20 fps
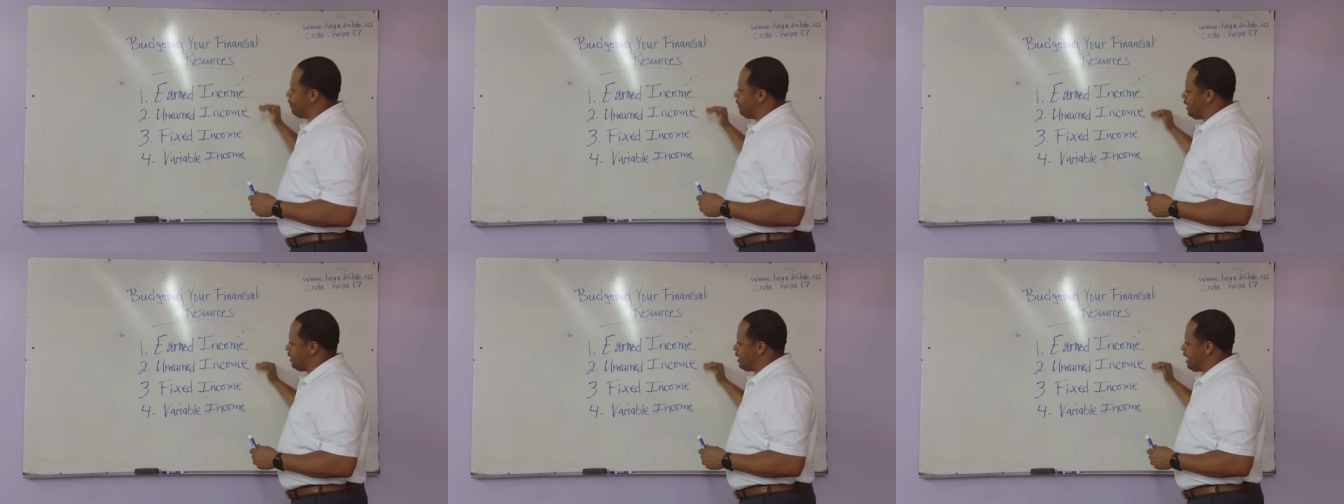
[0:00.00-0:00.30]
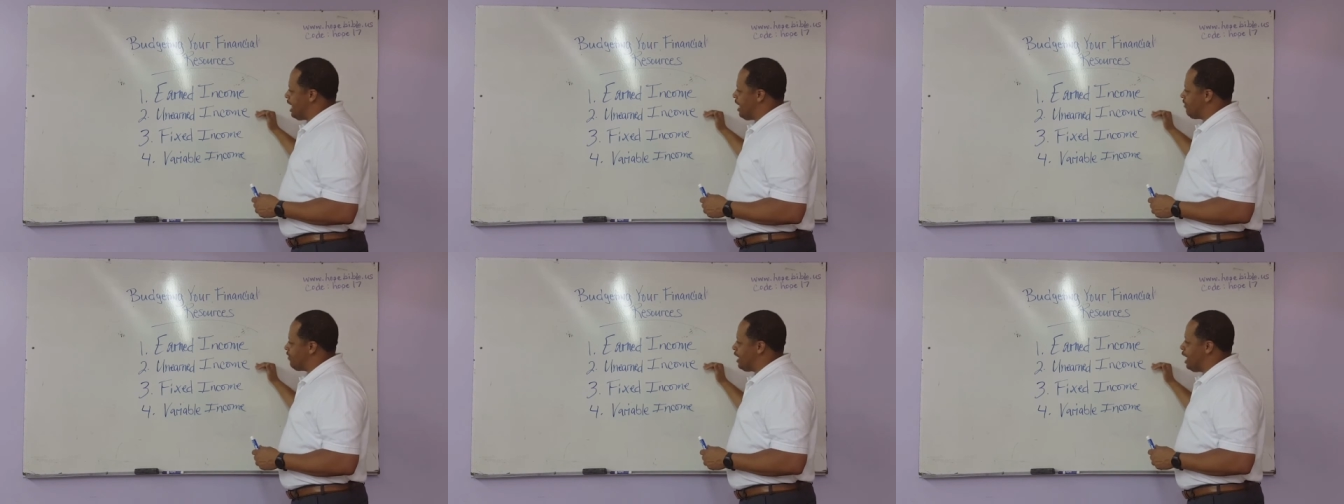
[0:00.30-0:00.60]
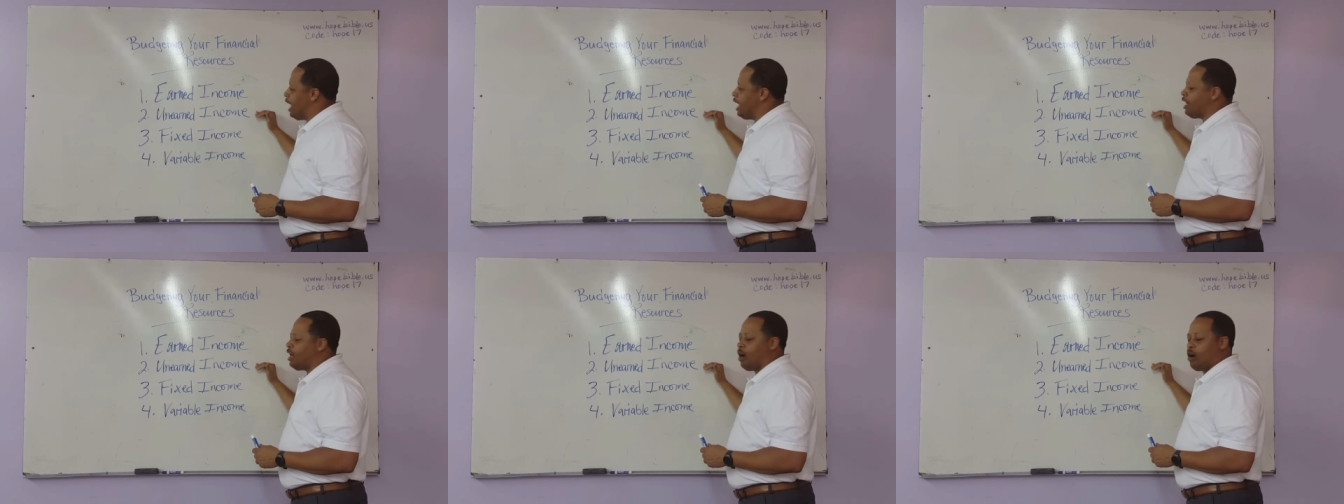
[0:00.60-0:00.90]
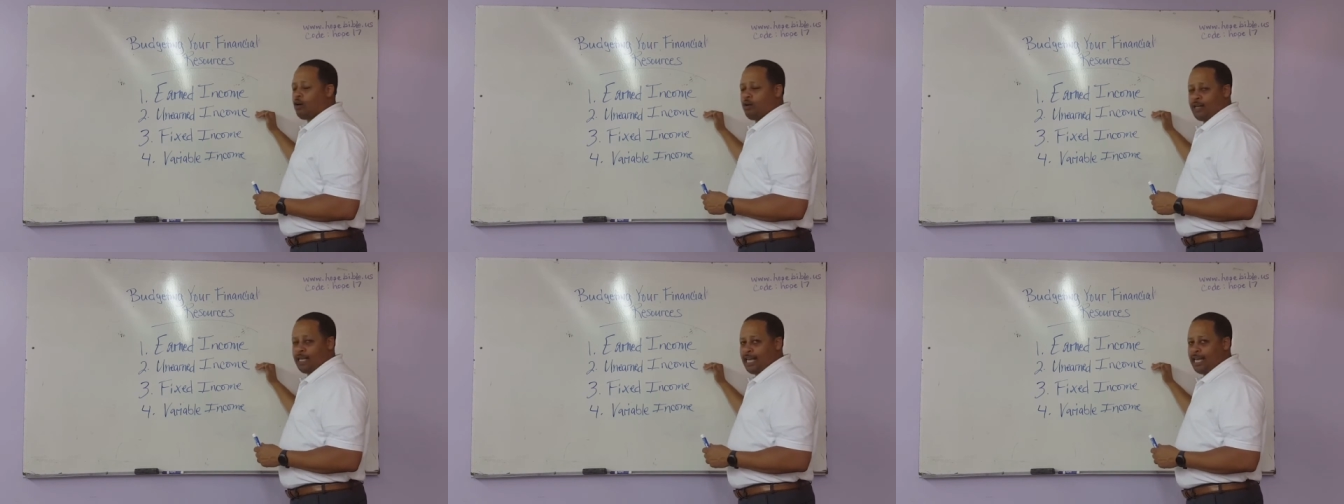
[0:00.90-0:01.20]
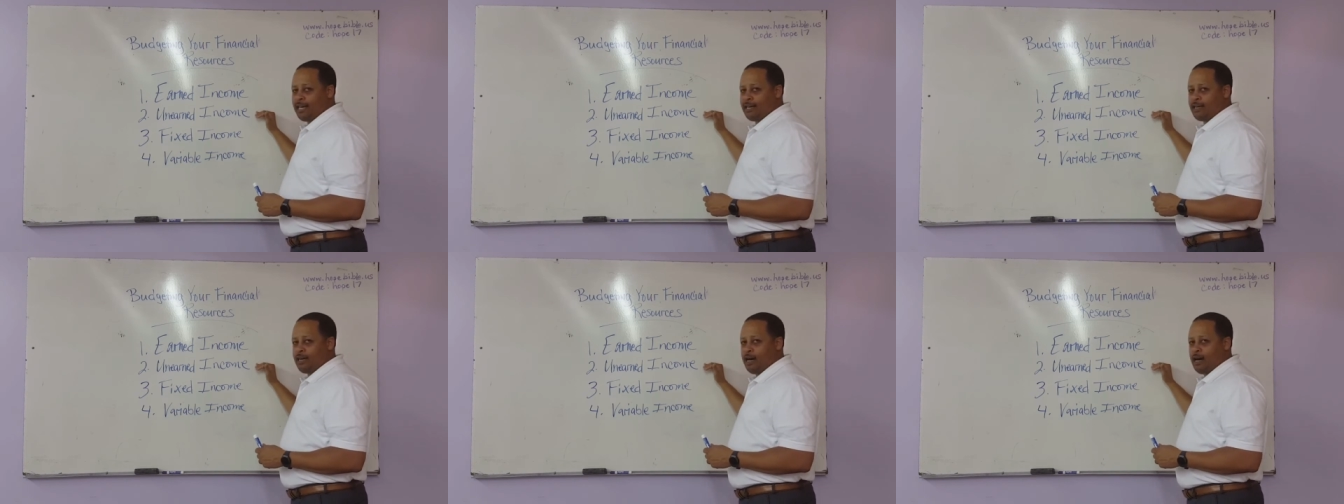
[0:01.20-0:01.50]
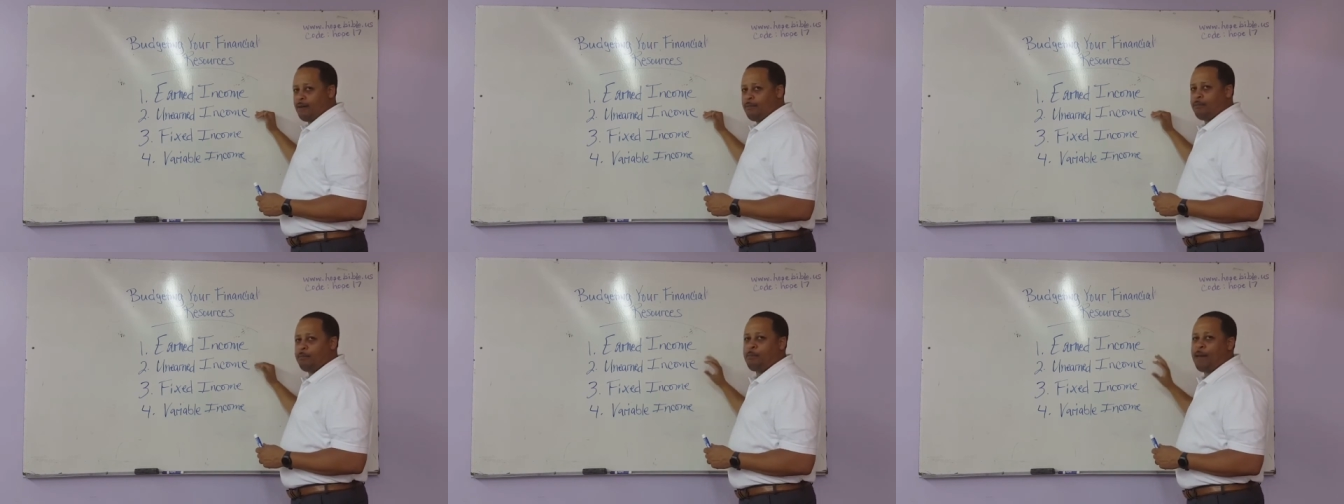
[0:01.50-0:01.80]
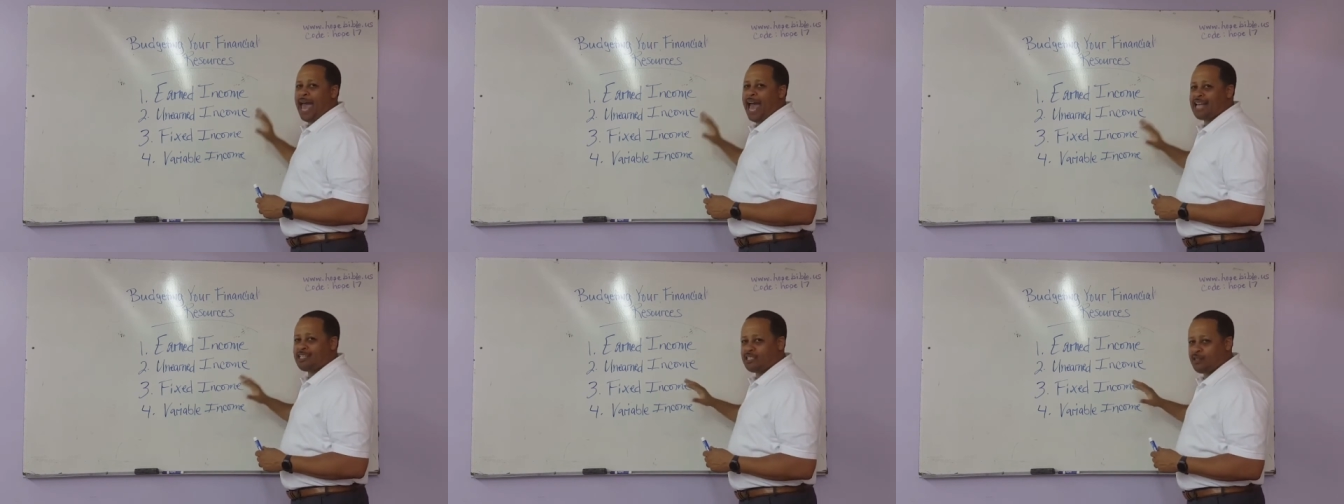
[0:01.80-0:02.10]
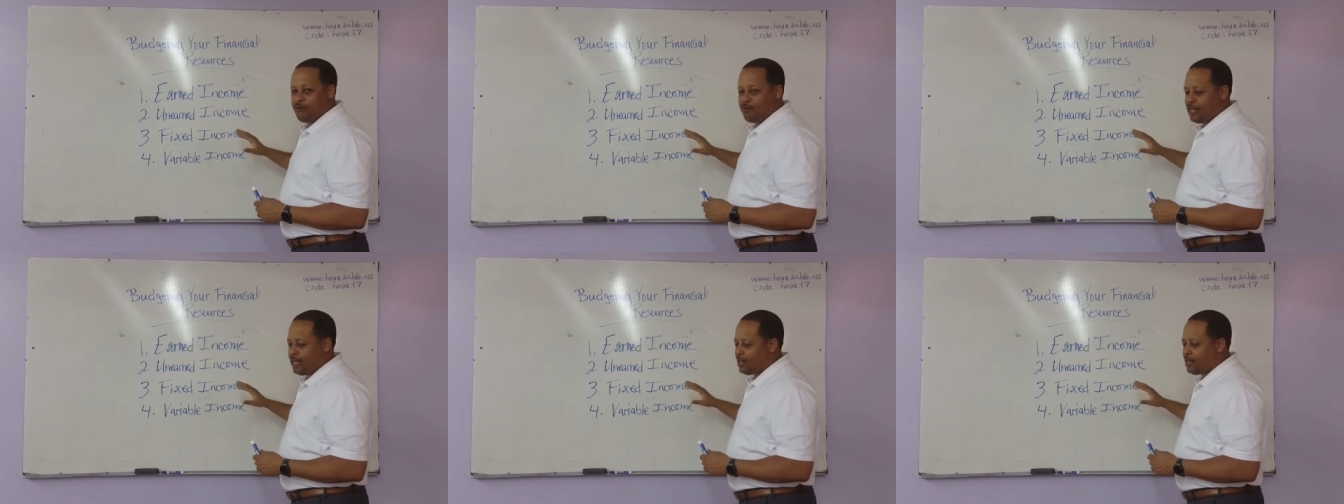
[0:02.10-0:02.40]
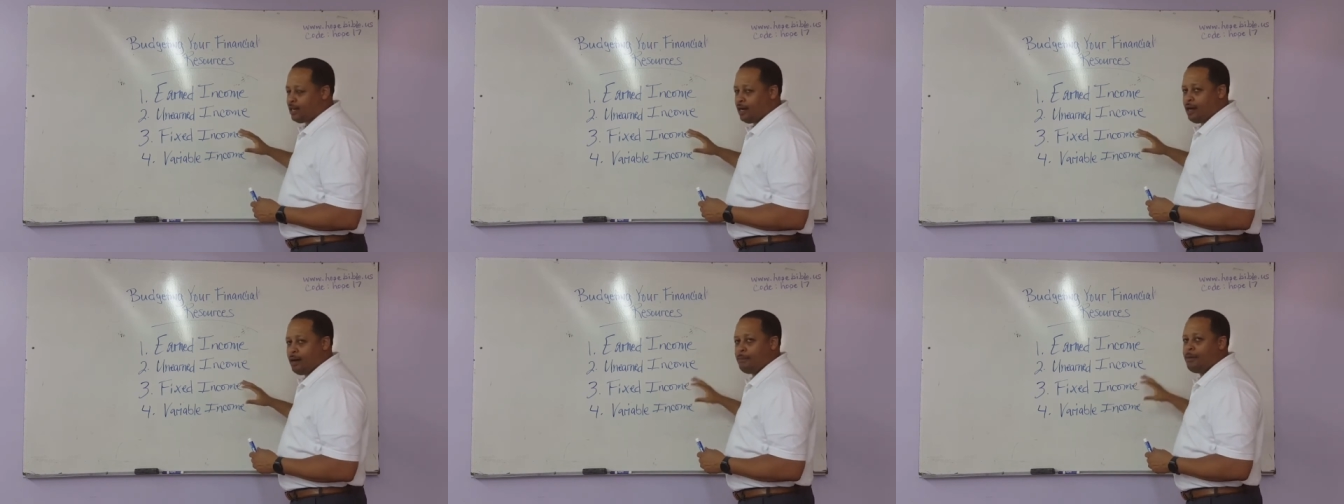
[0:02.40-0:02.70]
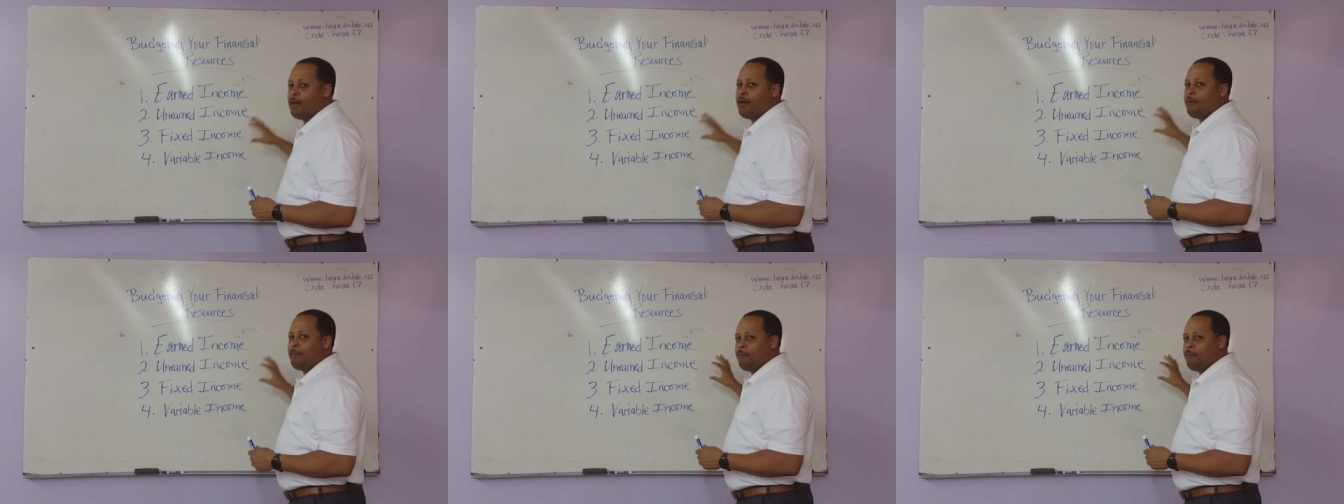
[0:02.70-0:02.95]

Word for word: Then you have unearned income, passive income,